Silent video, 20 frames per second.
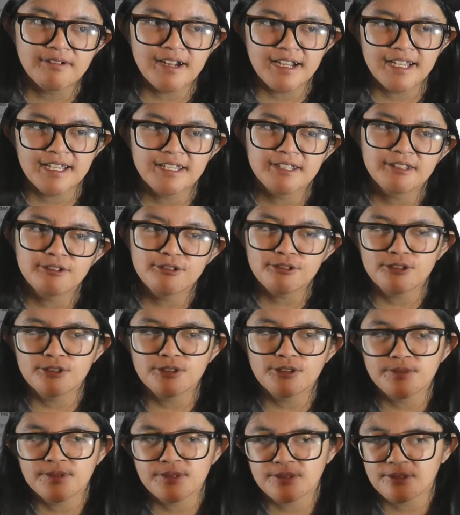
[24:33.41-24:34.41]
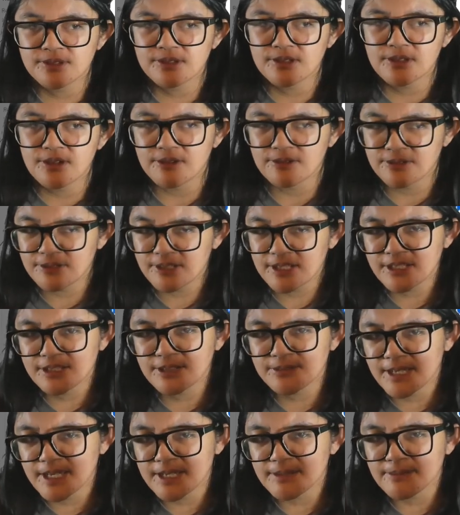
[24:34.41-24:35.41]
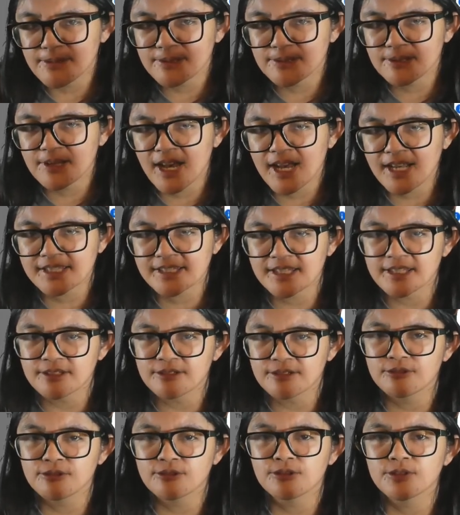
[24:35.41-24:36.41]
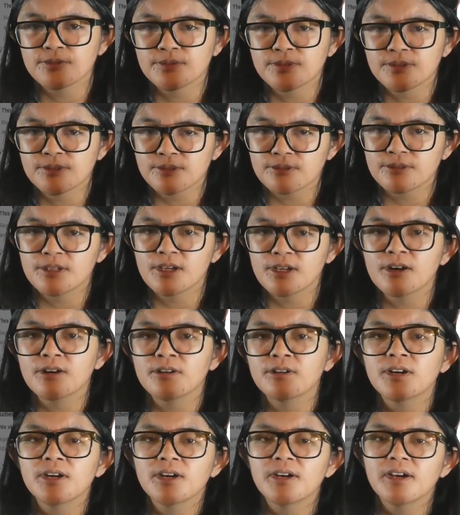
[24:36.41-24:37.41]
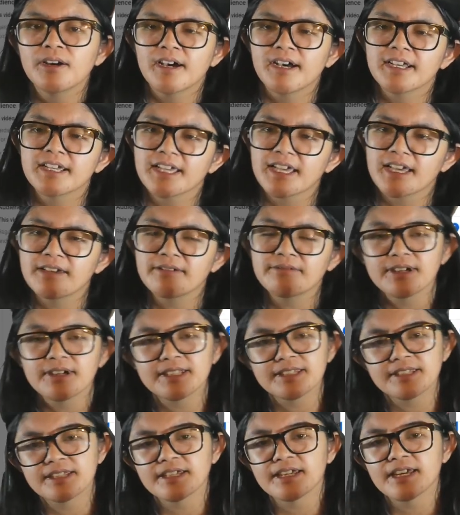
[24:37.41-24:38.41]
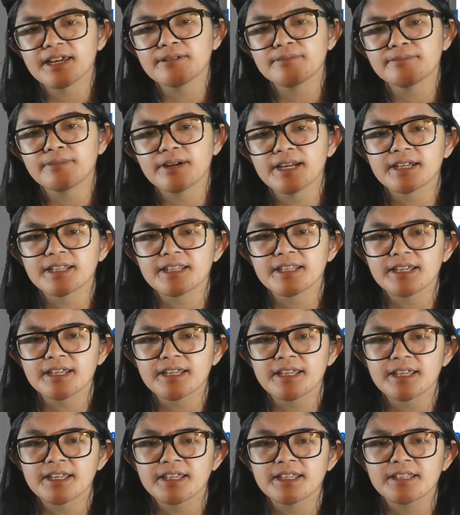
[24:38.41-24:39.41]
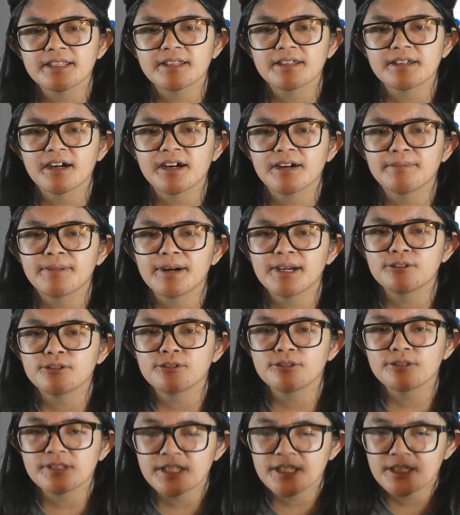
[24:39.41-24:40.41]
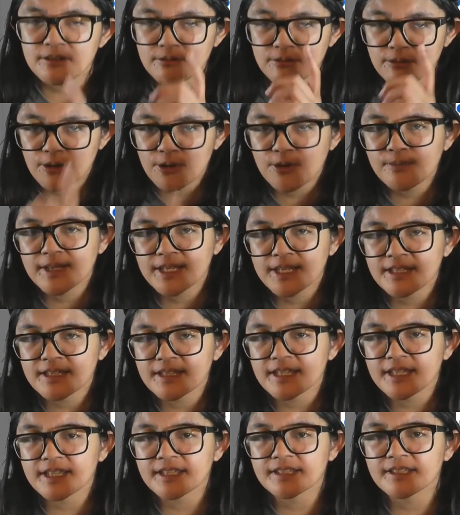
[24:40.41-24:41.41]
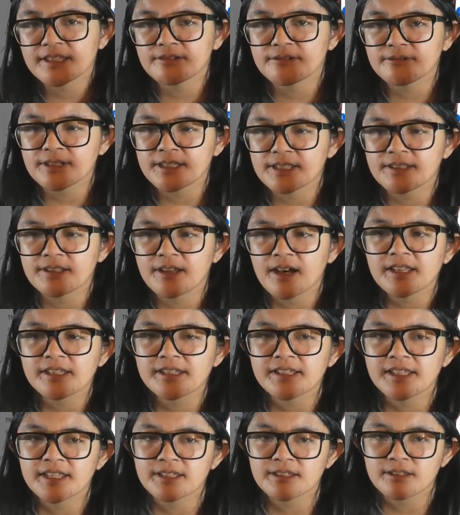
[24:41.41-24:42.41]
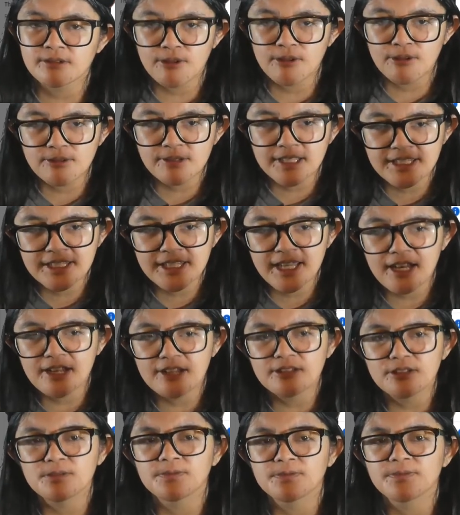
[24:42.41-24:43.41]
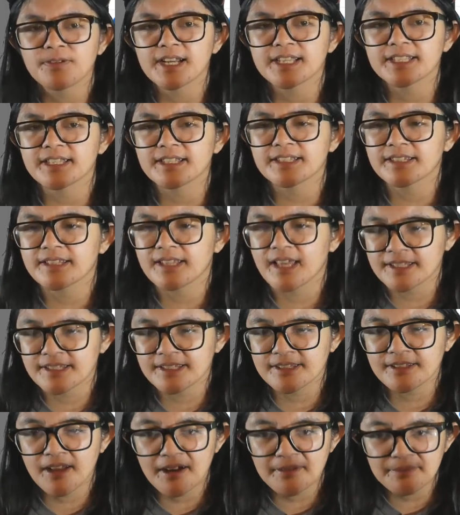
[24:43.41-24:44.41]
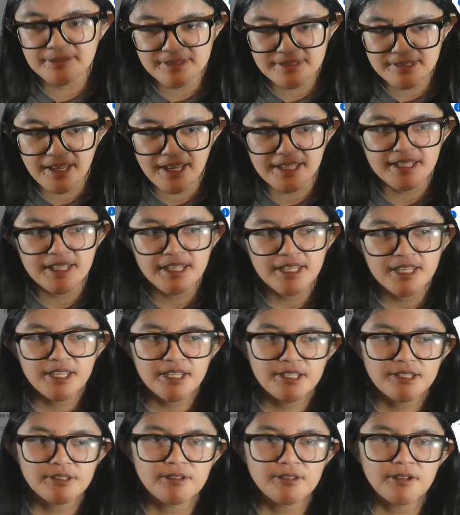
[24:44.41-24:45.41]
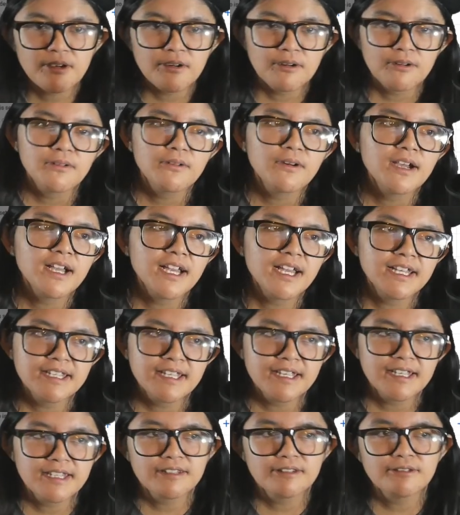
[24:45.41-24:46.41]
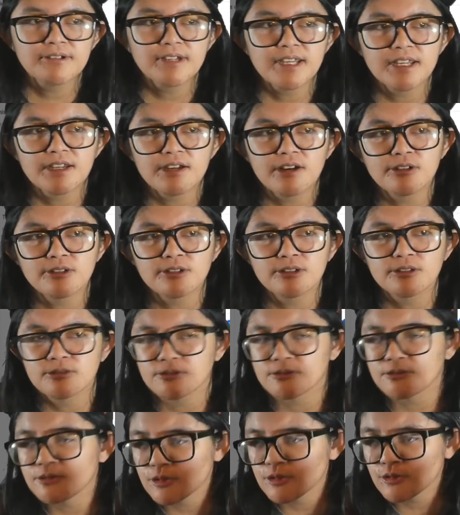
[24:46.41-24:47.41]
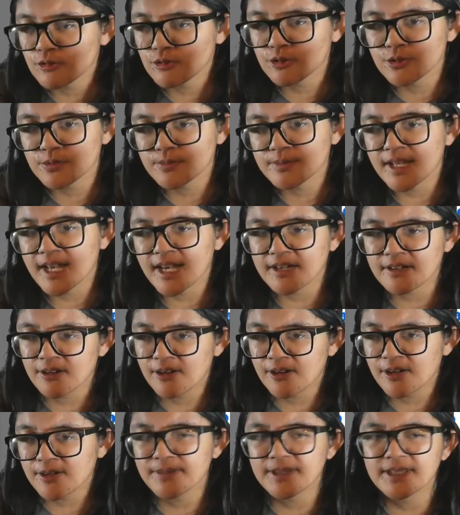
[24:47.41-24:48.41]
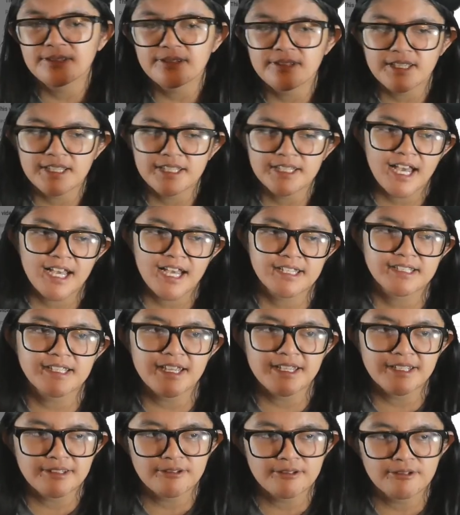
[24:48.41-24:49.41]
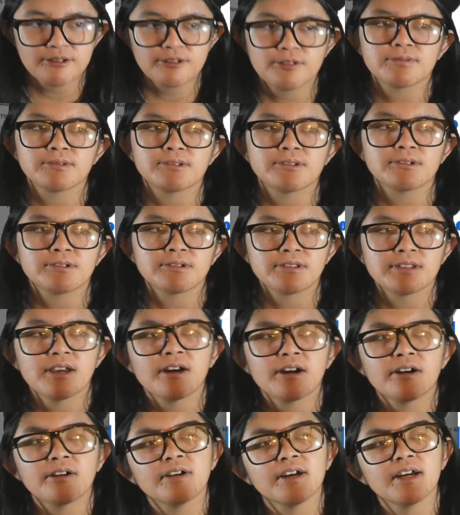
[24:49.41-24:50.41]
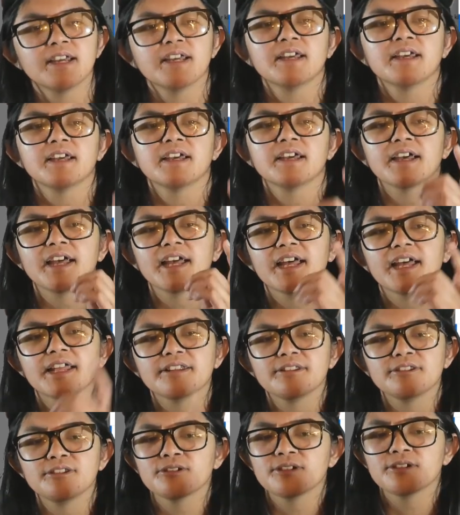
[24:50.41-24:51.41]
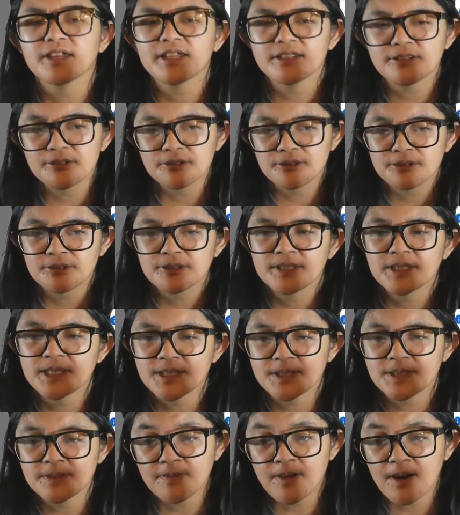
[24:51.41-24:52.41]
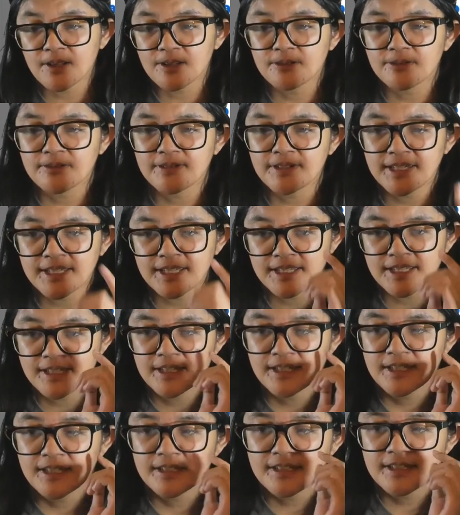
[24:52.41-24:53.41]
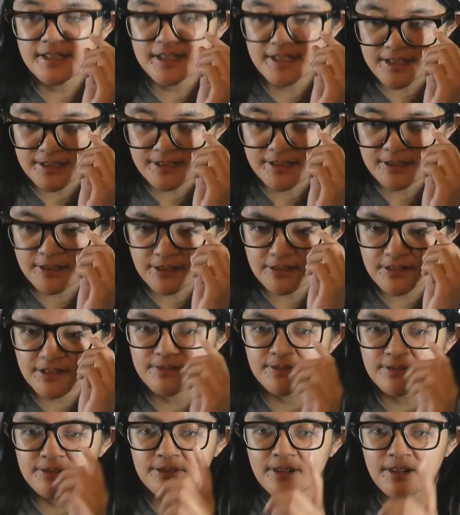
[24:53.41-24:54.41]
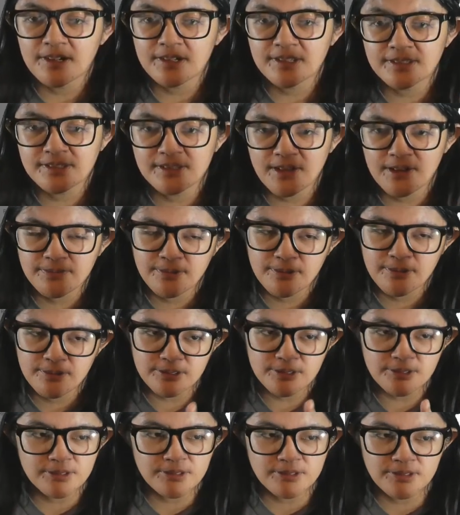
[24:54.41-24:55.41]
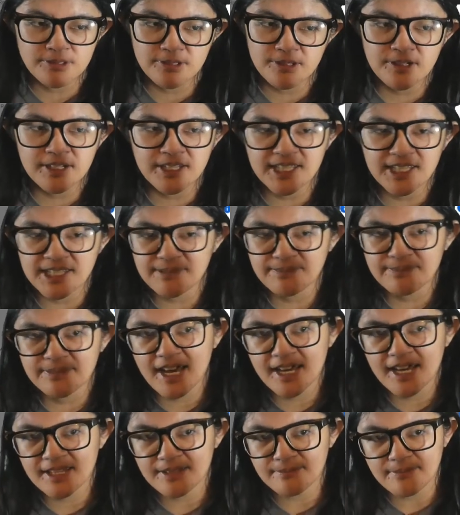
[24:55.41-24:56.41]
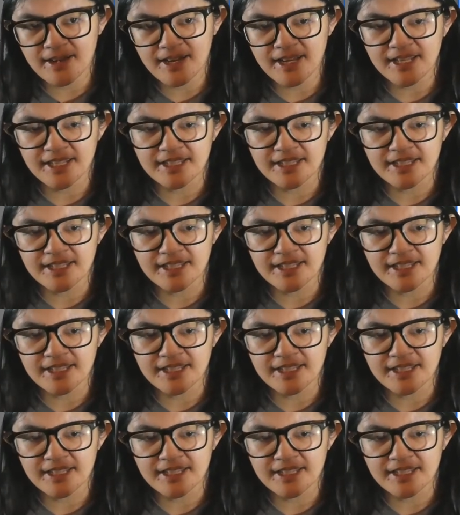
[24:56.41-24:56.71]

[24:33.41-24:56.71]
YouTube Studio. You need to be able to access YouTube Studio. Again, once again, by clicking, by using Chrome and clicking the 3 dots and scrolling down, you'll find the desktop site. So, and then you can go to youtube.com and you can access YouTube Studio, and you can do these following things. So if you are a cell phone user, keep that in mind.